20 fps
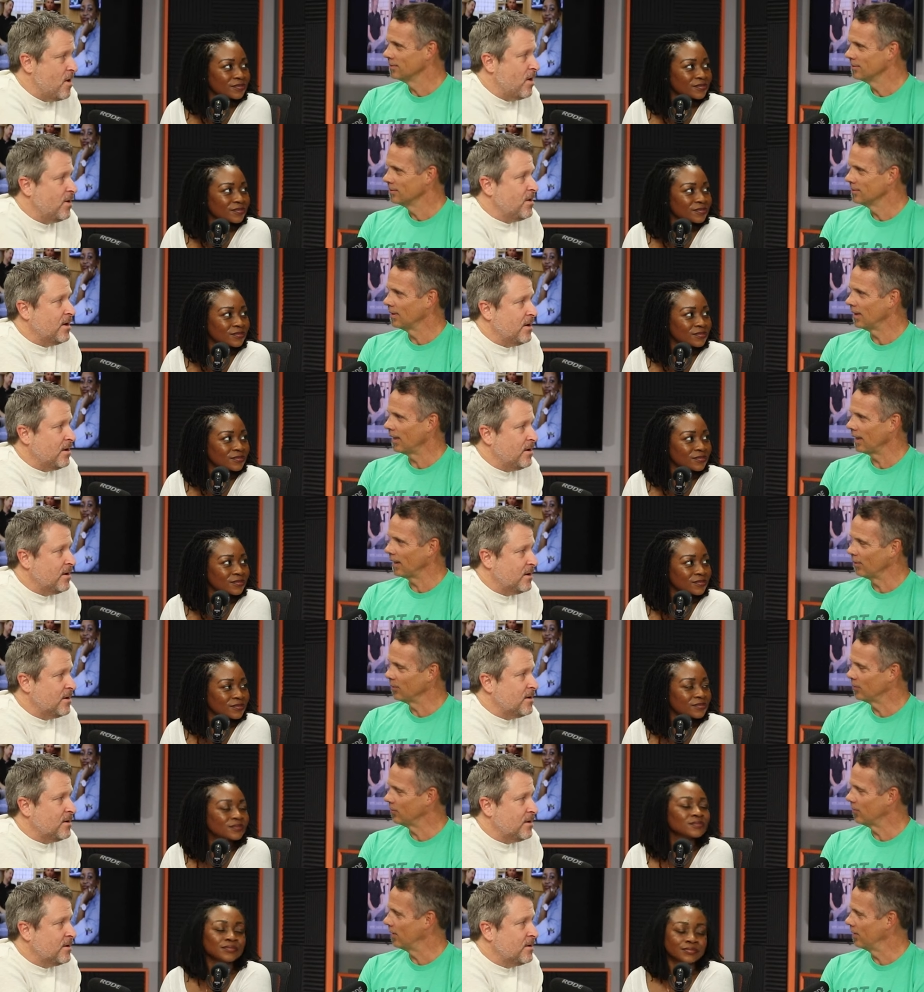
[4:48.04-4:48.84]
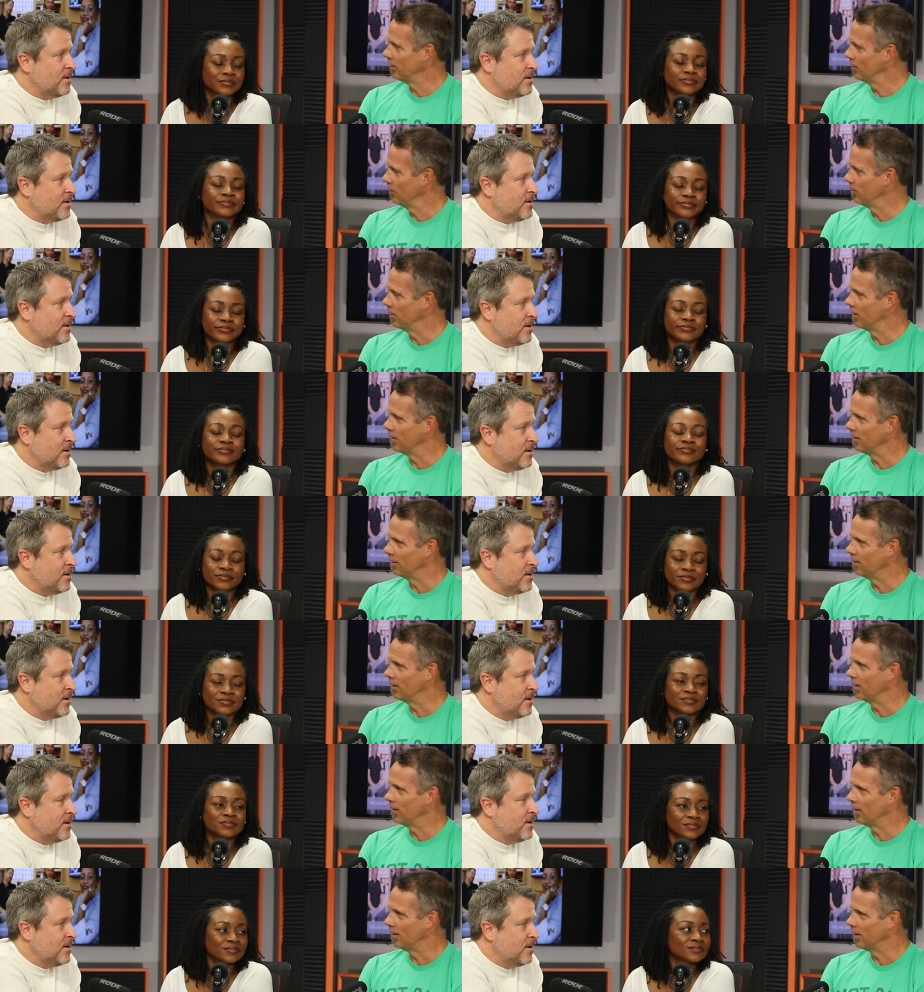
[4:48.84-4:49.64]
Speaker 1: Oh yeah. Like I was trying to do one in
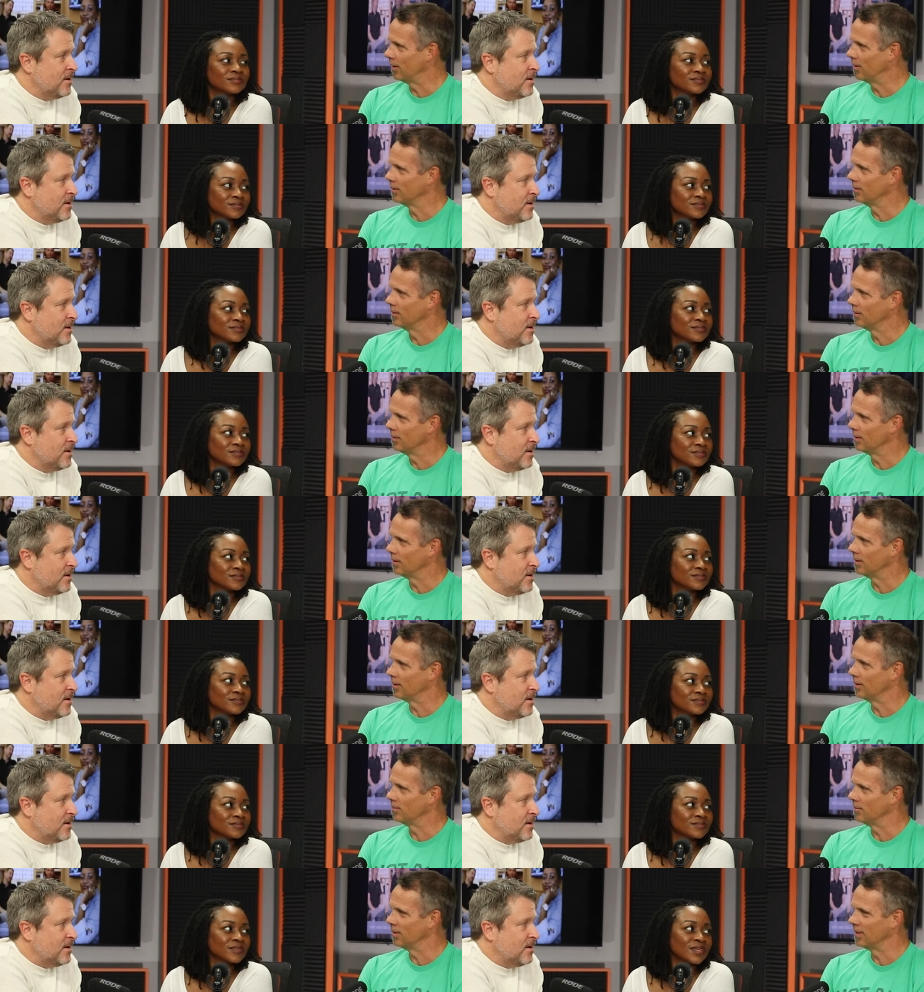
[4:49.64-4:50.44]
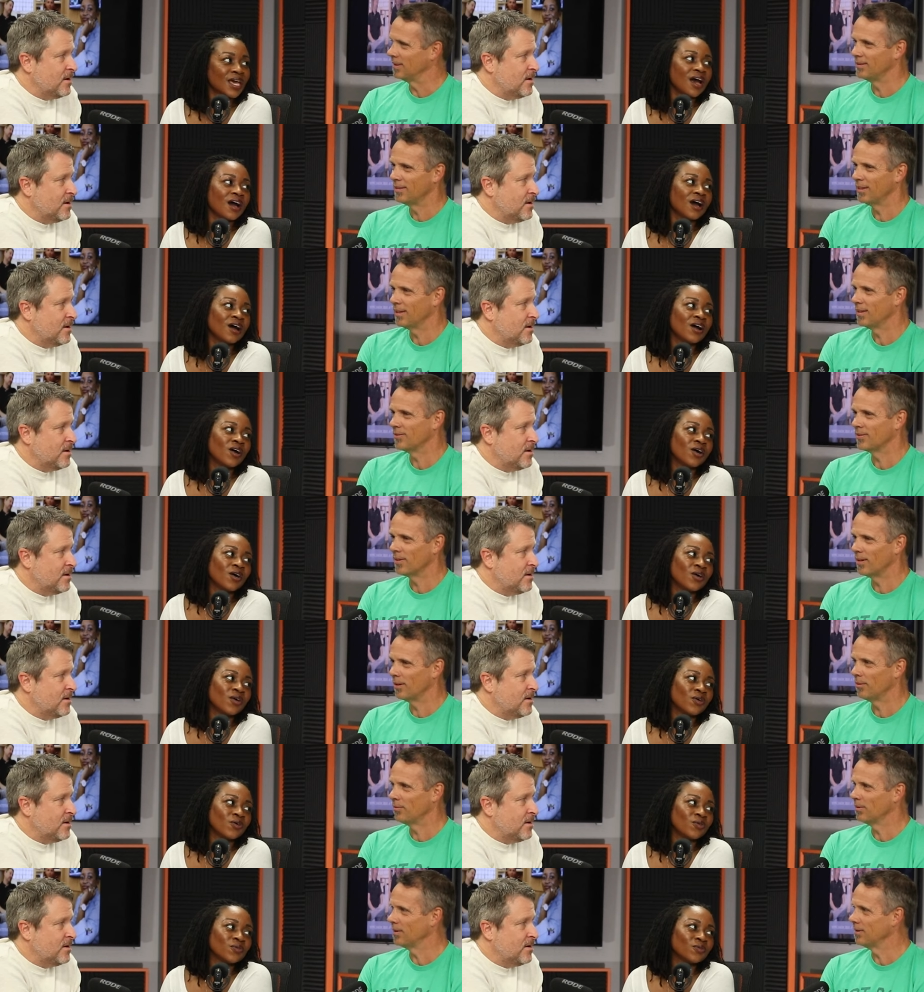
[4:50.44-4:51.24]
the DR, um, yeah. tickets um,
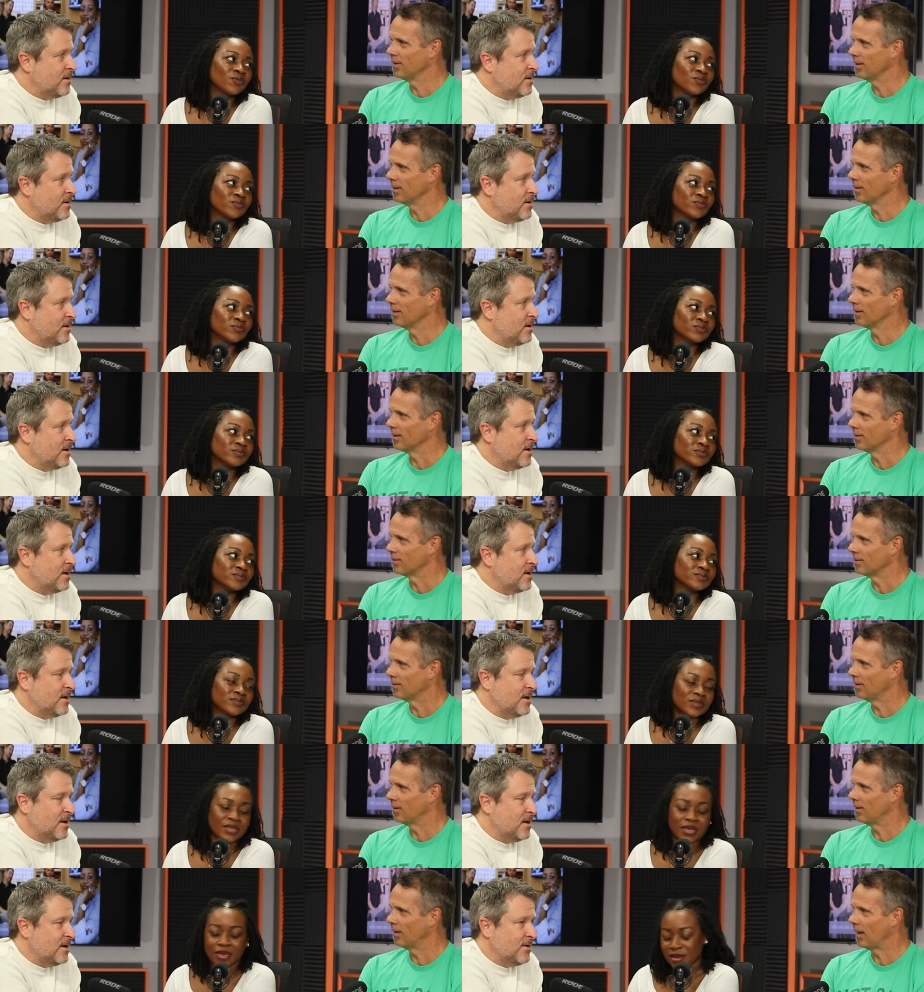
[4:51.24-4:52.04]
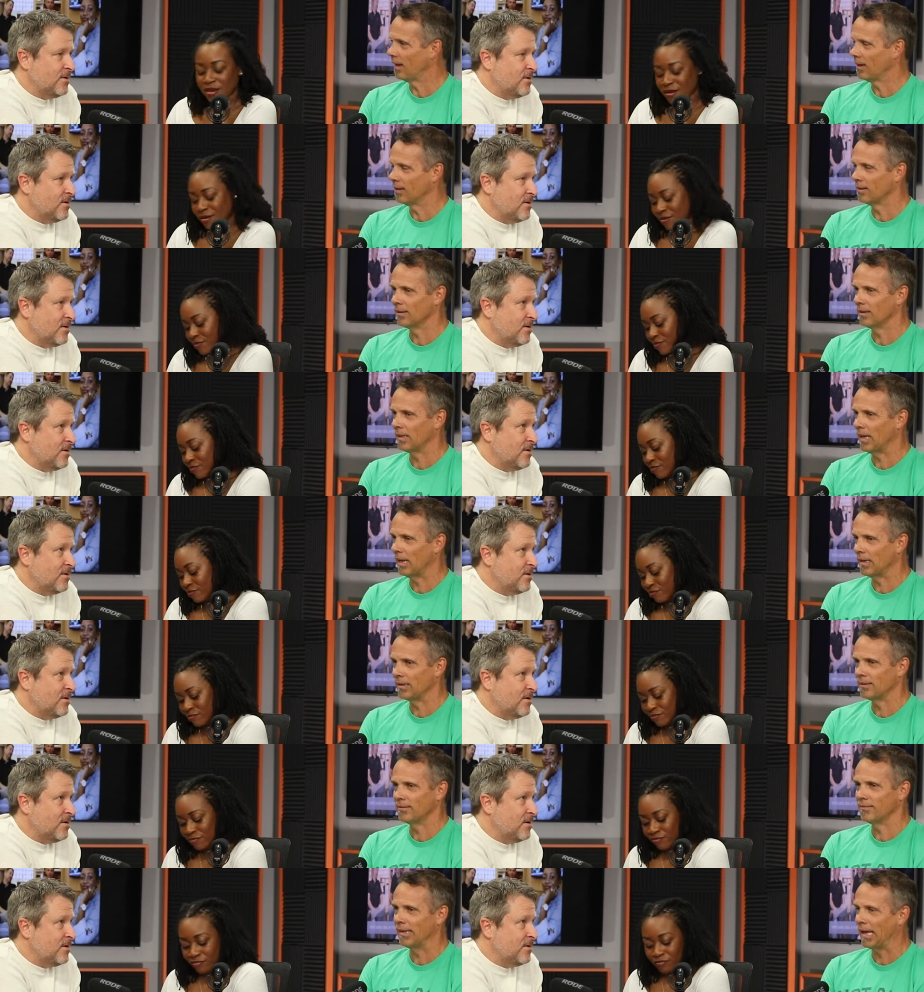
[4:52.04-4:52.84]
are ridiculous. Yeah, They're yeah. like They're like
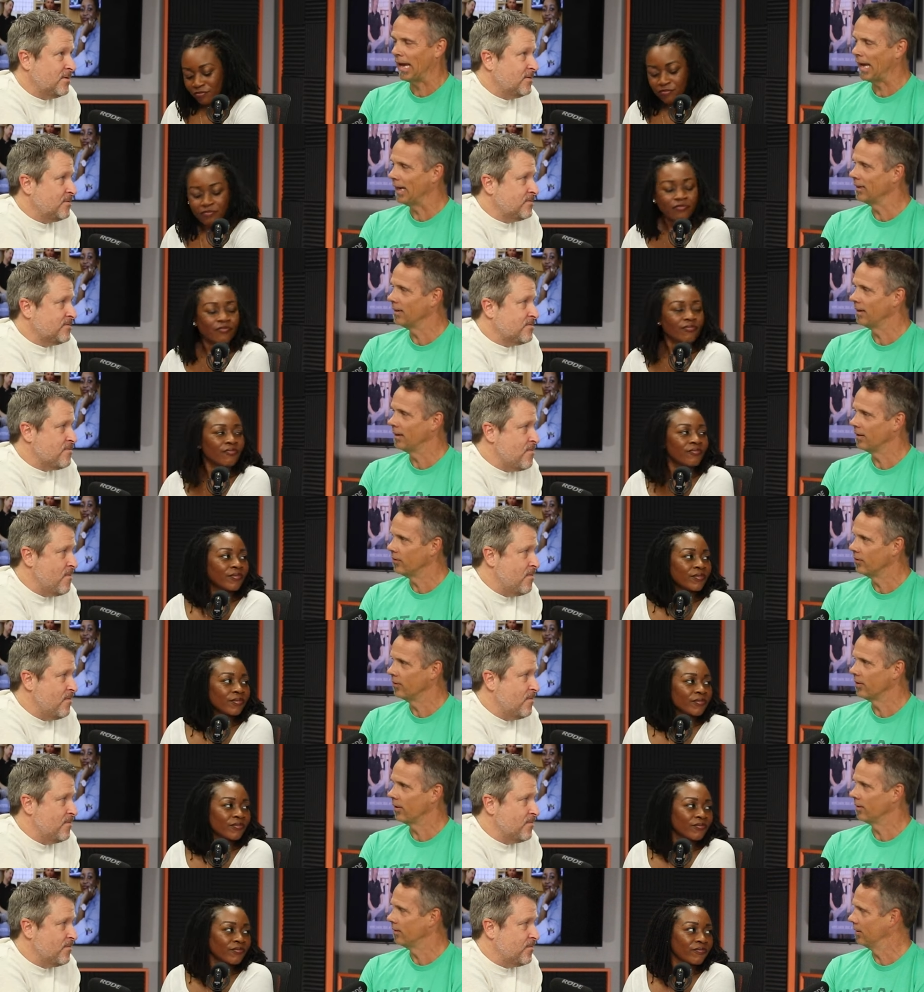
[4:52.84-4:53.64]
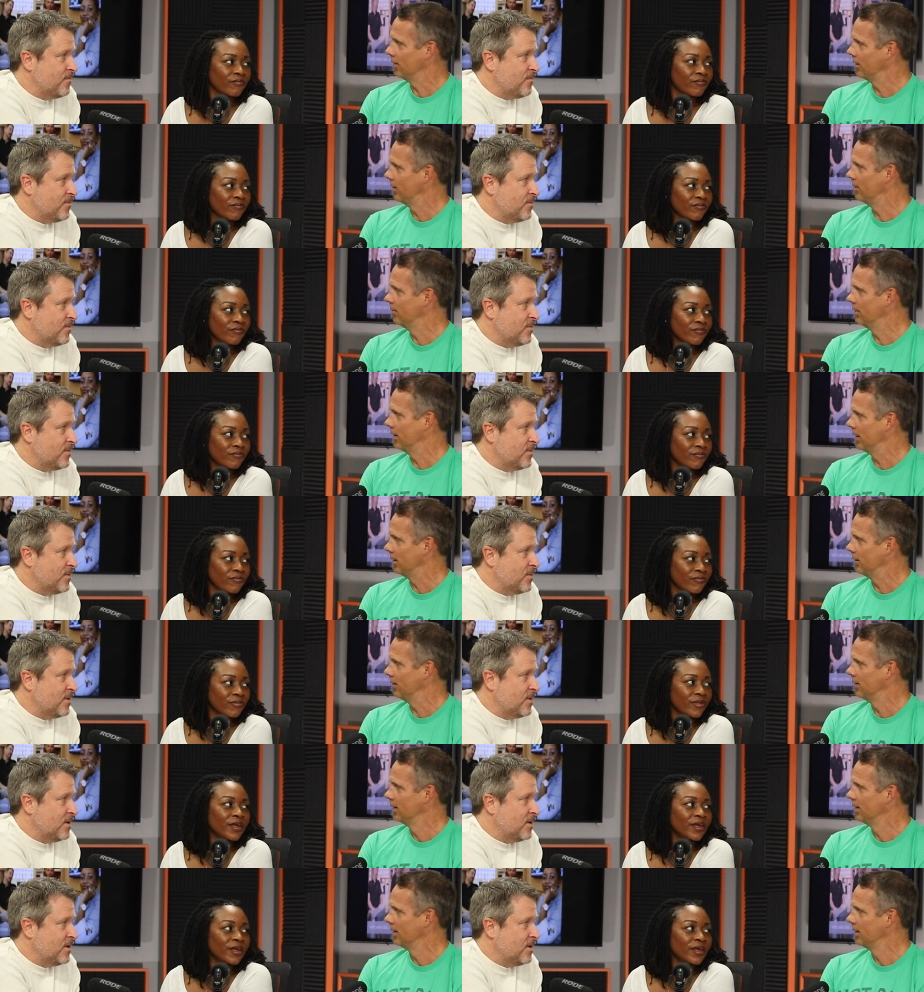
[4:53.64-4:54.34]
nine hundred on the low end.